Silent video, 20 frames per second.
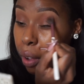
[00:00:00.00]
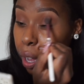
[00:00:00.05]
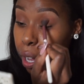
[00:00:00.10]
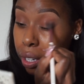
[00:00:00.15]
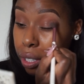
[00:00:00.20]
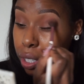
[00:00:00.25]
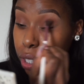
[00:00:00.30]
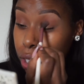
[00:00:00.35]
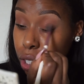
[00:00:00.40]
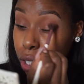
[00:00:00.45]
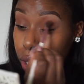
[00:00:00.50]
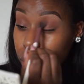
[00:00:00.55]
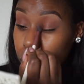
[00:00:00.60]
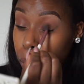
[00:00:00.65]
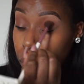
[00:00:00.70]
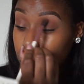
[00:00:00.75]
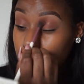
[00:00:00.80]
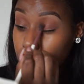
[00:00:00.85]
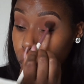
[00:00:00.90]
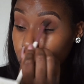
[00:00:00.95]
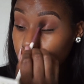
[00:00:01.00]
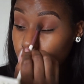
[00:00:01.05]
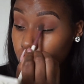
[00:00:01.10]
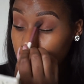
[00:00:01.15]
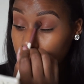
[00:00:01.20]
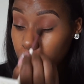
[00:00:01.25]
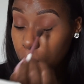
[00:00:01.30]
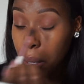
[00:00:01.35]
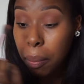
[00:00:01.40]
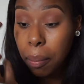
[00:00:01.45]
I auditioned,
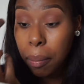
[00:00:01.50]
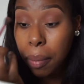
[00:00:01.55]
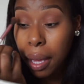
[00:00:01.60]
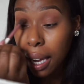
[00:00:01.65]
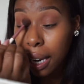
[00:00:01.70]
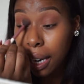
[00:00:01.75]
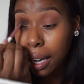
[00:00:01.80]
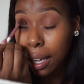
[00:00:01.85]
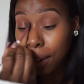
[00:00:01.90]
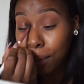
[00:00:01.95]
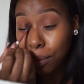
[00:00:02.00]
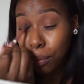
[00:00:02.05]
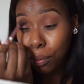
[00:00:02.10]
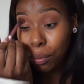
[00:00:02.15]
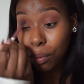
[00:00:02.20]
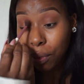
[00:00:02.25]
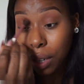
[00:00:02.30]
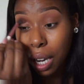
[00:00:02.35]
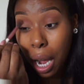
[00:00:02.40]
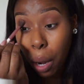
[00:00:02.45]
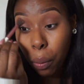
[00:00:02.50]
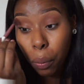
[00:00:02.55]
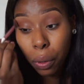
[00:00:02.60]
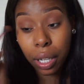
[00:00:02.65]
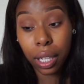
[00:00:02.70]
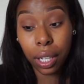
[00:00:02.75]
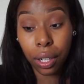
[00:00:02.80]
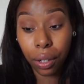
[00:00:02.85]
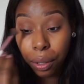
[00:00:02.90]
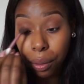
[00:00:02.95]
boom, made it. Now we're
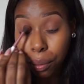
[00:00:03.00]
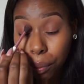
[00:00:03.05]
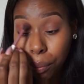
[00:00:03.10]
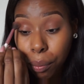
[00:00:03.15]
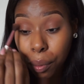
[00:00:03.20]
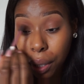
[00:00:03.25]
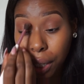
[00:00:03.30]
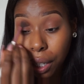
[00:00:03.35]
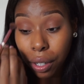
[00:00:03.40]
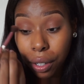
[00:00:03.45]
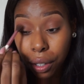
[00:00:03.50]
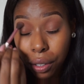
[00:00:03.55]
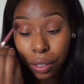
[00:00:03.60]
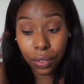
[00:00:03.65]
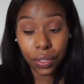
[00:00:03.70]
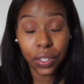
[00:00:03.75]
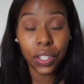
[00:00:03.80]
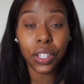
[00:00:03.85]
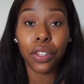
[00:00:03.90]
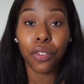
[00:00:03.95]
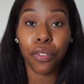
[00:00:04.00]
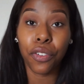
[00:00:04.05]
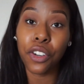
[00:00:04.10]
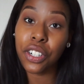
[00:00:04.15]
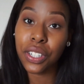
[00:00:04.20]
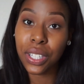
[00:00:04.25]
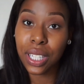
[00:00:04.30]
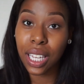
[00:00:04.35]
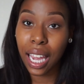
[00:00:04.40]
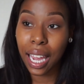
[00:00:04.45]
here. We're here. You've seen the
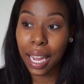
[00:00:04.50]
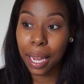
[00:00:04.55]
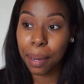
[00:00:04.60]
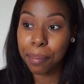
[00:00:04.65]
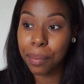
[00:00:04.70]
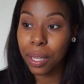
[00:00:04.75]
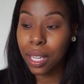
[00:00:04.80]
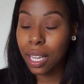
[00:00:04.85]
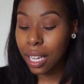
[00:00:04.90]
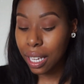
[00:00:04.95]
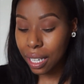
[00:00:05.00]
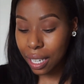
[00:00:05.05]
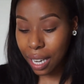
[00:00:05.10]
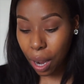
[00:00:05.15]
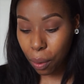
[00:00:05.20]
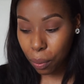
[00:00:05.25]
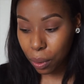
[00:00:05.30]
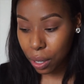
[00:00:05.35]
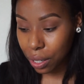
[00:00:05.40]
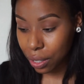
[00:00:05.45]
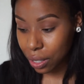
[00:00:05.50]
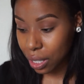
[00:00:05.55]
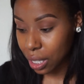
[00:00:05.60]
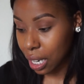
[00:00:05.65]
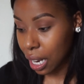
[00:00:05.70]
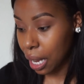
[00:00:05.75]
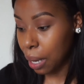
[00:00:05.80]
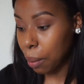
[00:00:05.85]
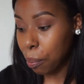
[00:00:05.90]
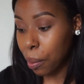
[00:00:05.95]
first game. Now we're here
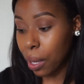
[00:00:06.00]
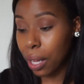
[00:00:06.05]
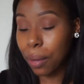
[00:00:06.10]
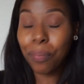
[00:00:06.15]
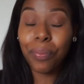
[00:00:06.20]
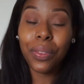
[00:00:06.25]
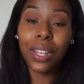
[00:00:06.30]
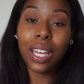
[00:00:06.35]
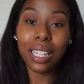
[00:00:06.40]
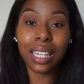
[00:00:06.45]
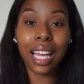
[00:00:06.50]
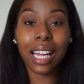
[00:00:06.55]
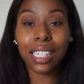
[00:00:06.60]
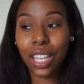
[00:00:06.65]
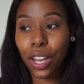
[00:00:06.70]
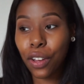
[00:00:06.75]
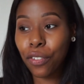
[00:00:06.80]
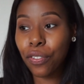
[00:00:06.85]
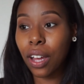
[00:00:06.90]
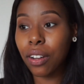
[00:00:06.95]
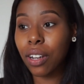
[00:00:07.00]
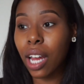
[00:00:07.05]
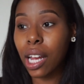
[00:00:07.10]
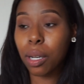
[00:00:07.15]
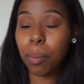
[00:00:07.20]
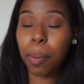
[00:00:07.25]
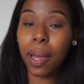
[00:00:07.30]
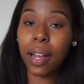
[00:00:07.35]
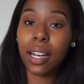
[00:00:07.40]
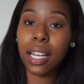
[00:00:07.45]
today. But that's how I found out
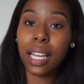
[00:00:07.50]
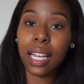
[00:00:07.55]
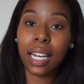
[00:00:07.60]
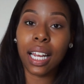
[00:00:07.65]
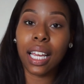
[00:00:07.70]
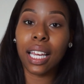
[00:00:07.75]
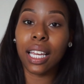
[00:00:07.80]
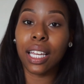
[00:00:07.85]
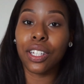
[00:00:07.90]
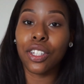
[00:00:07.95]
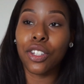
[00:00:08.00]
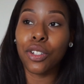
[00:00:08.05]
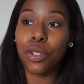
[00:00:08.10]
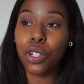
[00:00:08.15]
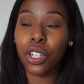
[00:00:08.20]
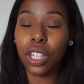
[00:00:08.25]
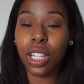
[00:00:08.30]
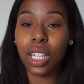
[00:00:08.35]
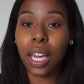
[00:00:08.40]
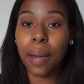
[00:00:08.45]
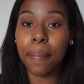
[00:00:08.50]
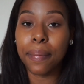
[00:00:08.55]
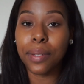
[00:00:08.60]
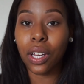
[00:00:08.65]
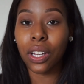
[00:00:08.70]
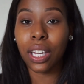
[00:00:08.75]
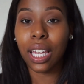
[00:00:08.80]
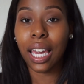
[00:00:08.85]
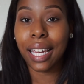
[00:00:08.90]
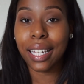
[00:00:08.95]
about it. It usually comes
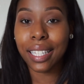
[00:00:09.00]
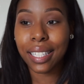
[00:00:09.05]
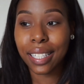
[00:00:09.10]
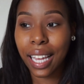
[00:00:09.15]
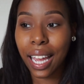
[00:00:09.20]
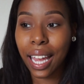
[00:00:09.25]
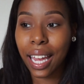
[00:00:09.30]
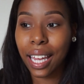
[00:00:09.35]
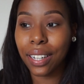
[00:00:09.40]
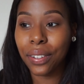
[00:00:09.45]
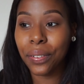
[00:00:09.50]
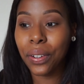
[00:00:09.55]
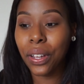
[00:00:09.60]
on KSAT.